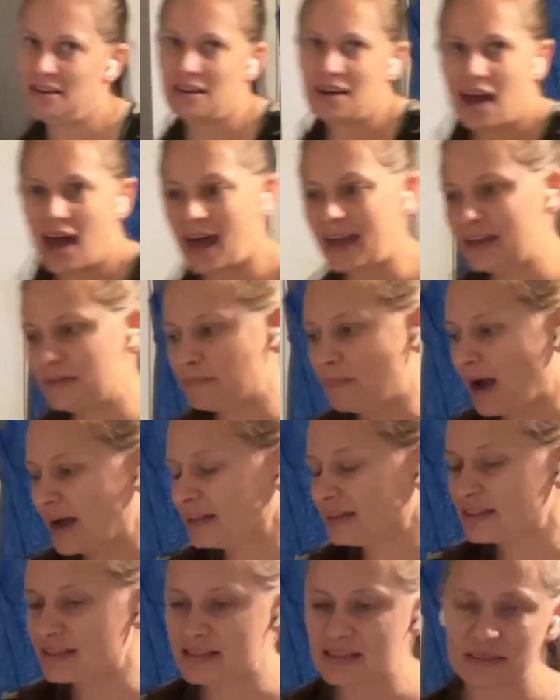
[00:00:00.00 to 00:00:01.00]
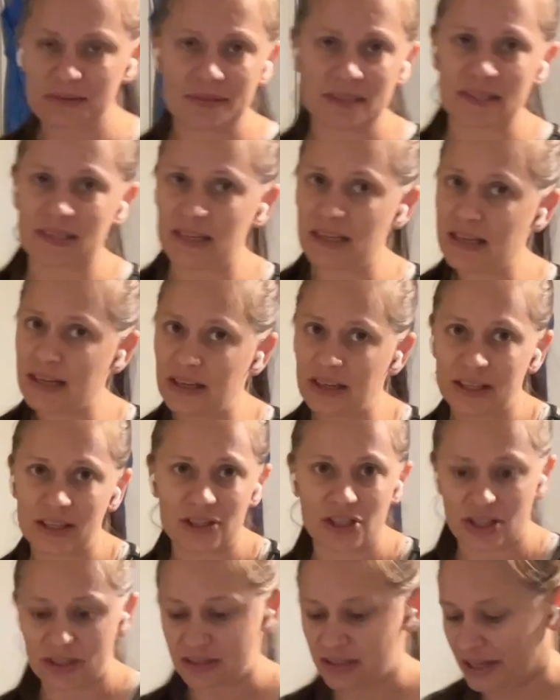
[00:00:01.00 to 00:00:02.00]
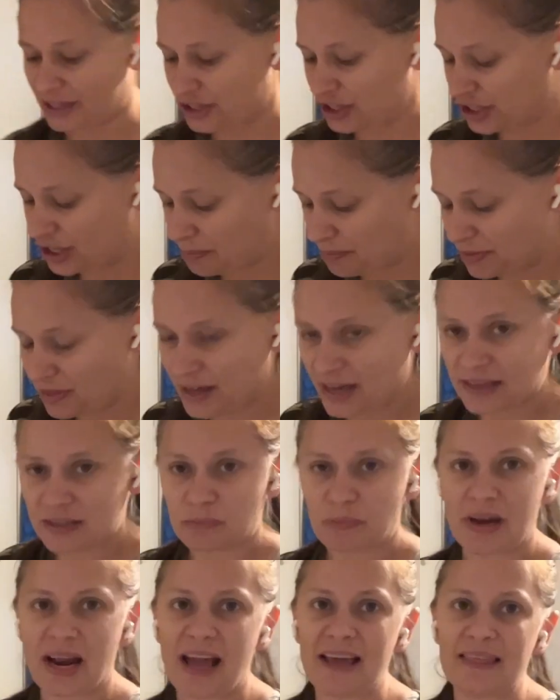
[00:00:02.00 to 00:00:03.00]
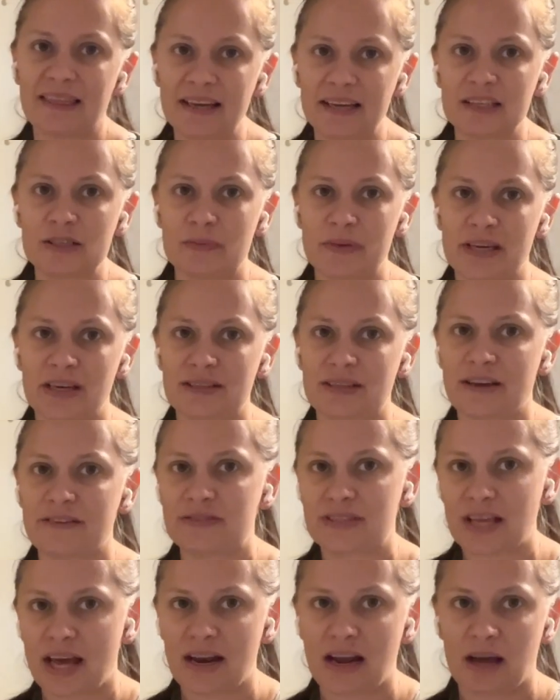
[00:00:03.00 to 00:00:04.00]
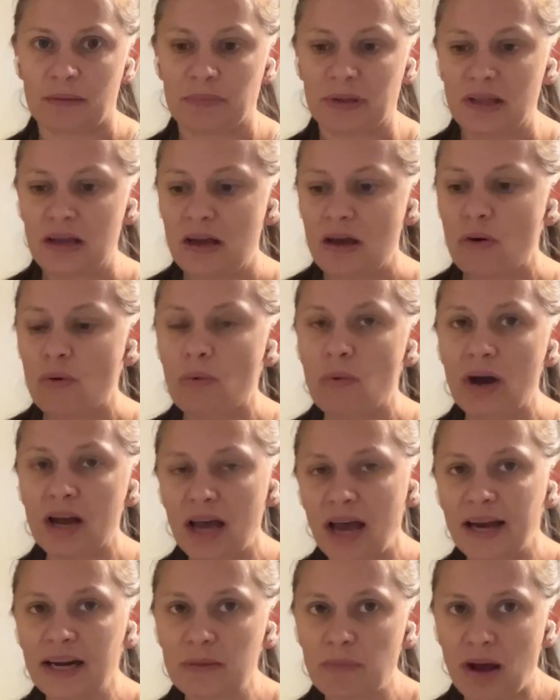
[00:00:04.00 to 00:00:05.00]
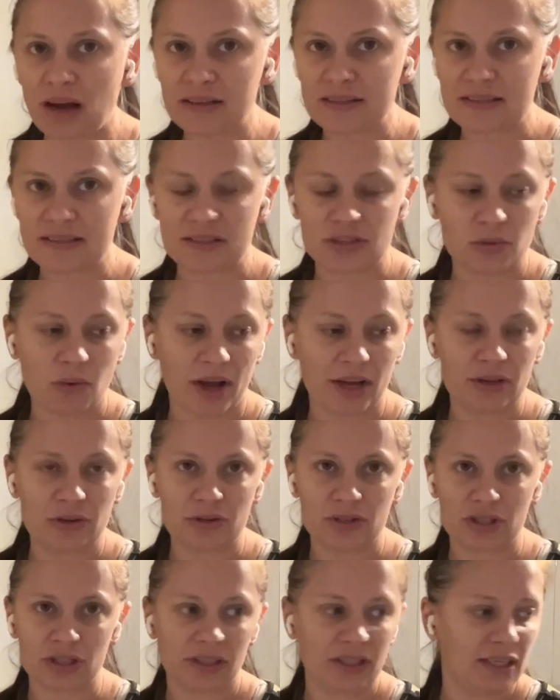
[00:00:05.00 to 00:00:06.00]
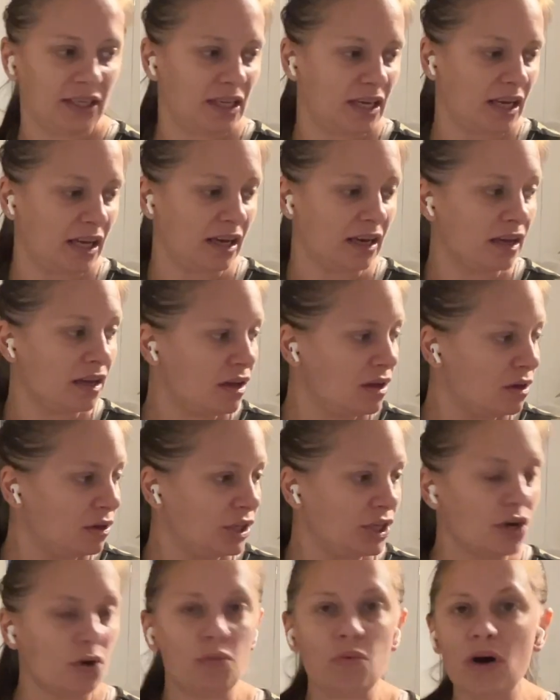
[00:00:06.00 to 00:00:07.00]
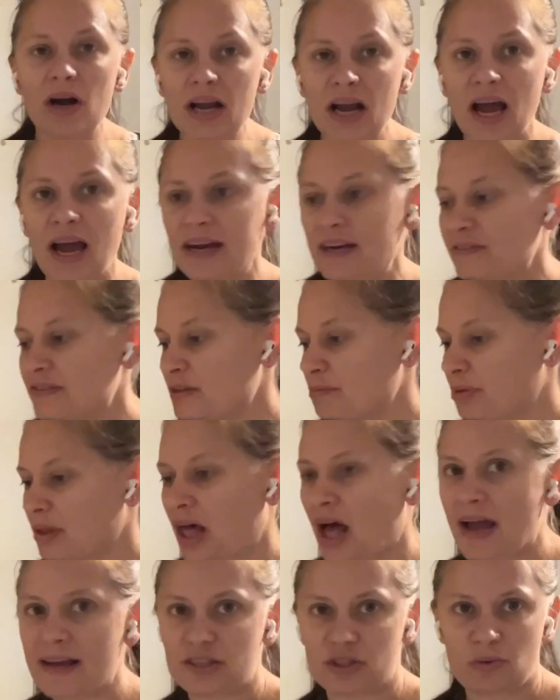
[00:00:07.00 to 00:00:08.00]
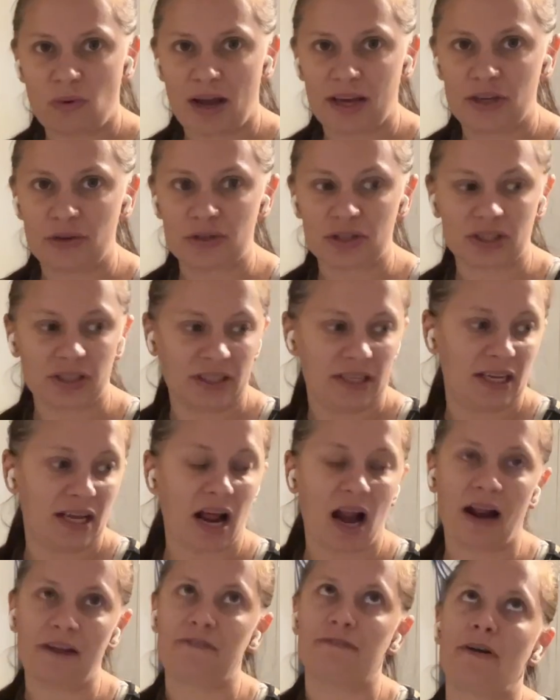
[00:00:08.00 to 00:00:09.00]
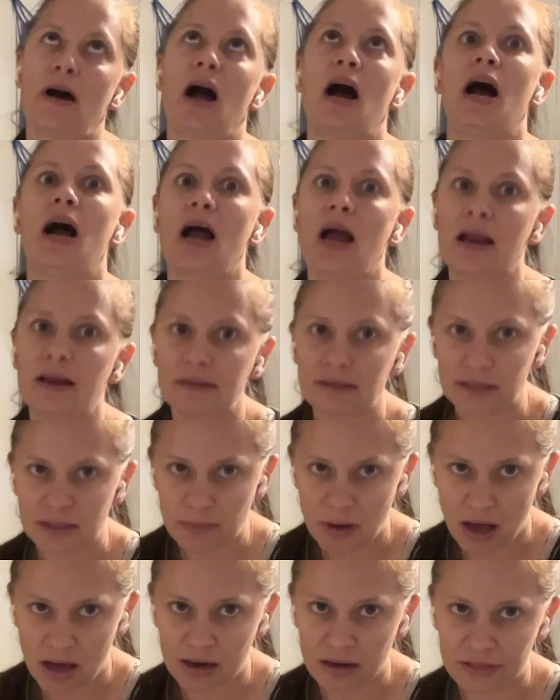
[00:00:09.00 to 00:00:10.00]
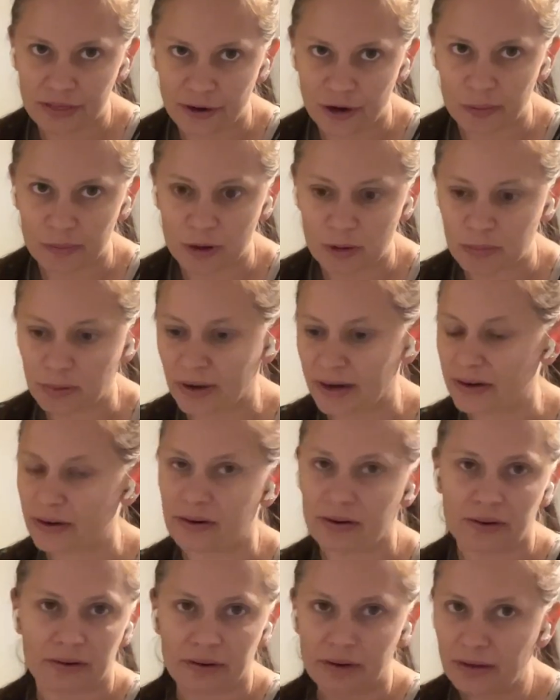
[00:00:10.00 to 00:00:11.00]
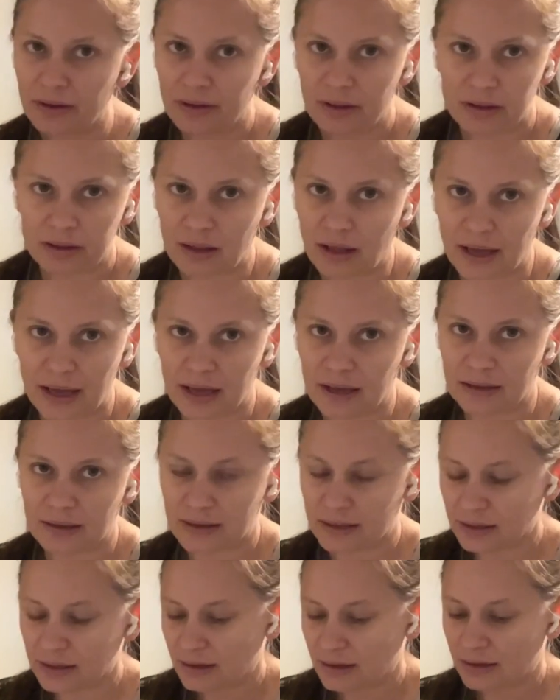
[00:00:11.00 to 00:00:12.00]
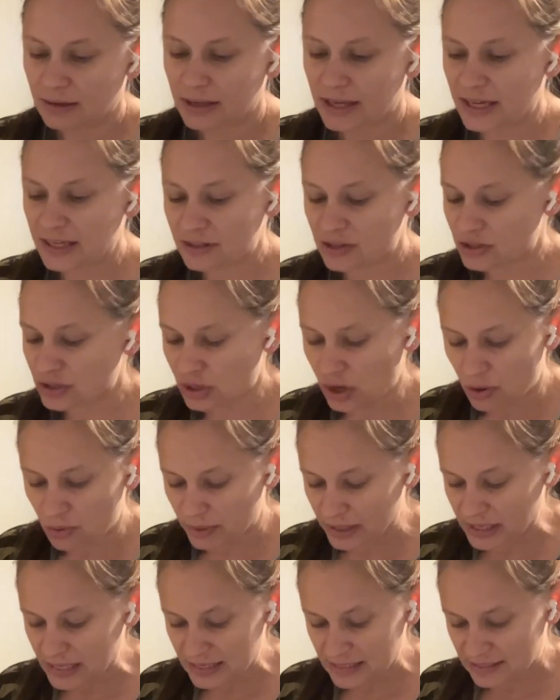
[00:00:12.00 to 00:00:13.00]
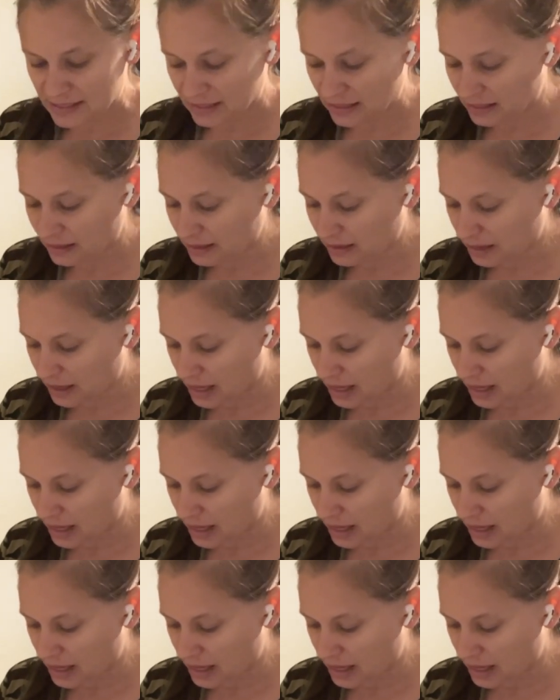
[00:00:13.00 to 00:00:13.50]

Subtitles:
I mindlessly will sit here and just like ship things, but I think it's because I've set up what kind of boxes do I usually need? You know, what kind of supplies do I usually need? I finally bought a thermal printer. Like, it's so easy.